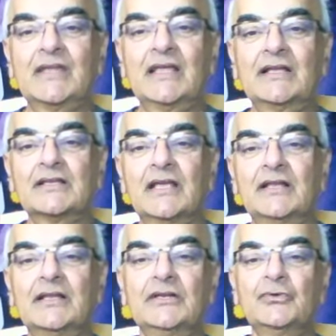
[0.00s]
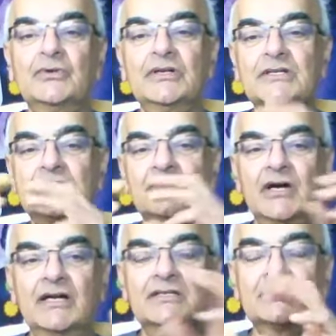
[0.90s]
and the nucleus
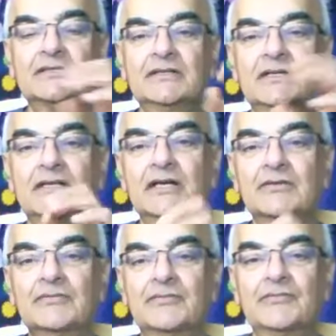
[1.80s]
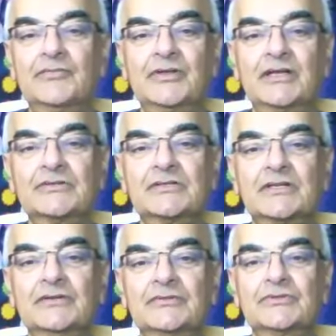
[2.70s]
divides and gives
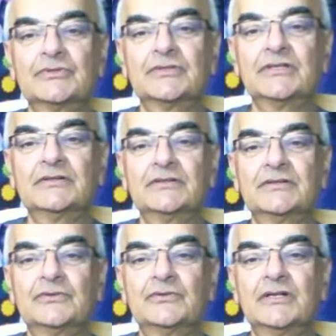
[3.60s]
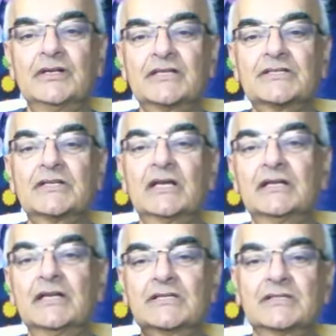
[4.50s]
to the next
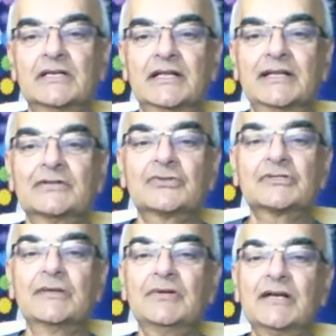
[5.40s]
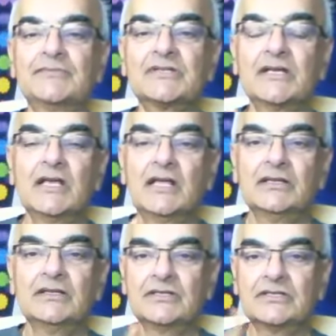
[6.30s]
cell like that. So sometimes
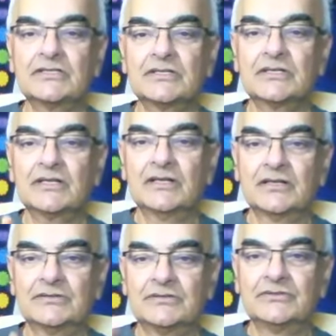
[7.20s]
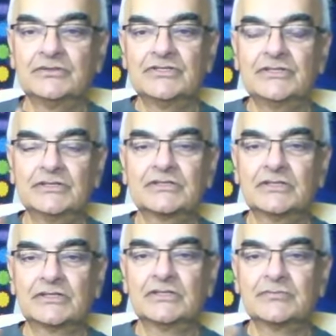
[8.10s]
these genes,
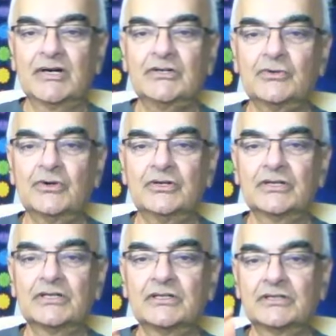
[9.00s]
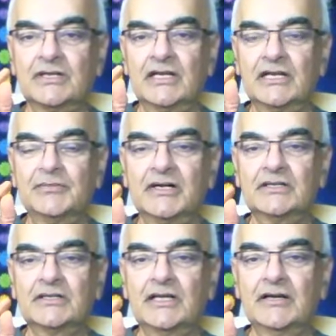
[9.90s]
these mitochondrial
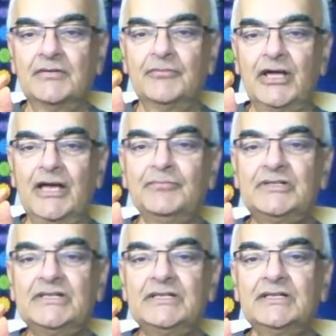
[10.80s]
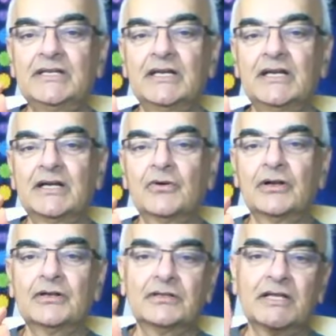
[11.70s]
element, mtDNA
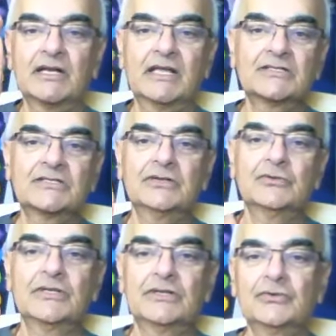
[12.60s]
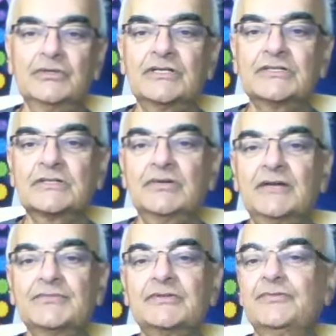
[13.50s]
call, that gets into the nucleus
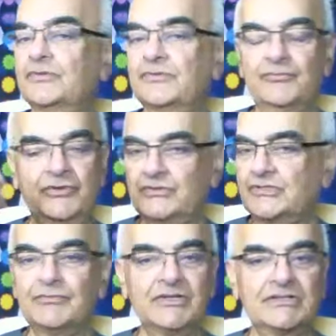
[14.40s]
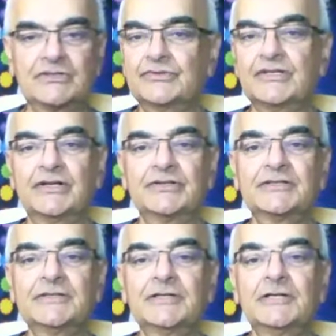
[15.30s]
sometimes for some reason or the
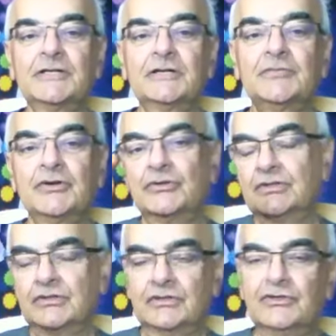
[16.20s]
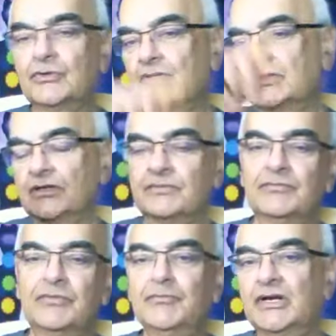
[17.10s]
other, because the nuclear
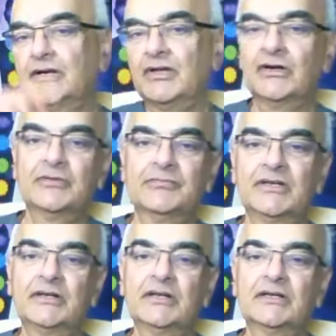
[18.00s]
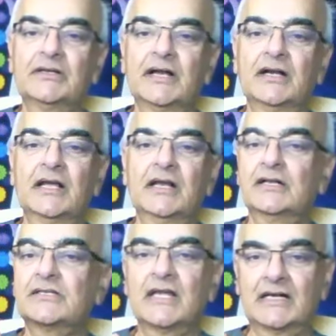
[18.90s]
membrane may not be intact,
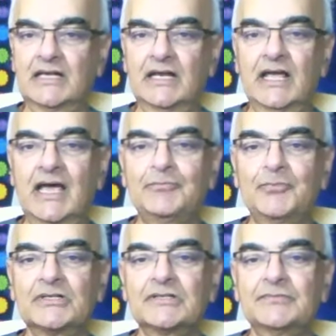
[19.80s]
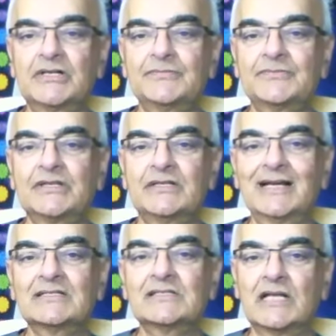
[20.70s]
and that can happen sometimes, and
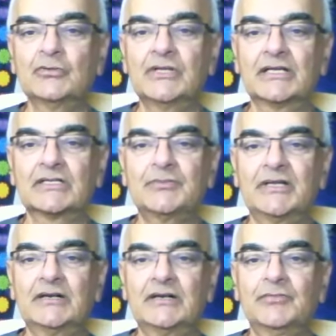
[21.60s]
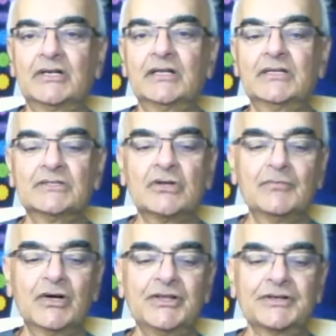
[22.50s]
that's how they explain it. But it is
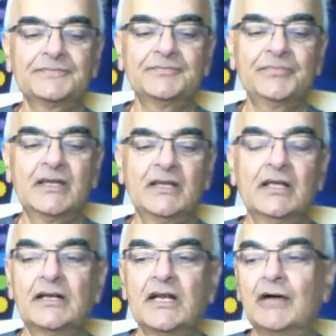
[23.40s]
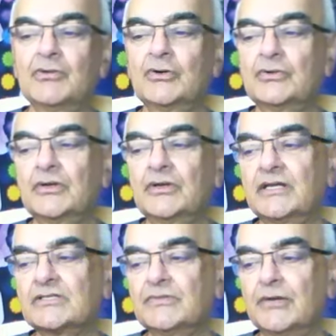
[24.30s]
all mother. Now I'm going to
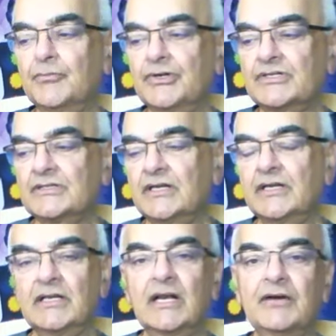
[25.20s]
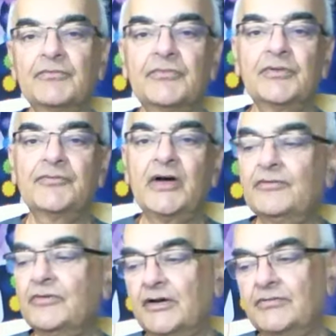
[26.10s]
get some numbers, and then I
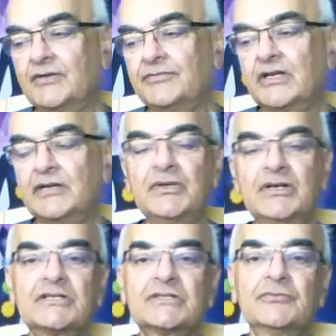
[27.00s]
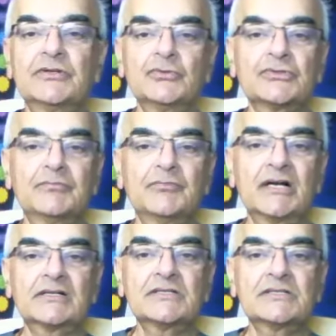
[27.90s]
will have 10 minutes. We'll do some
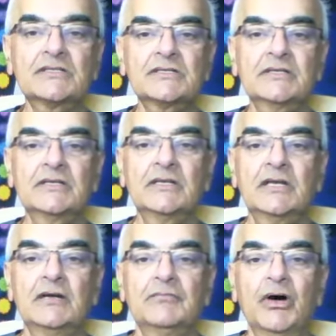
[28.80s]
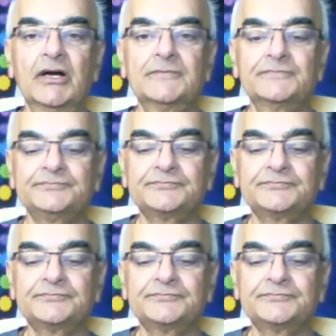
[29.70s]
practices, but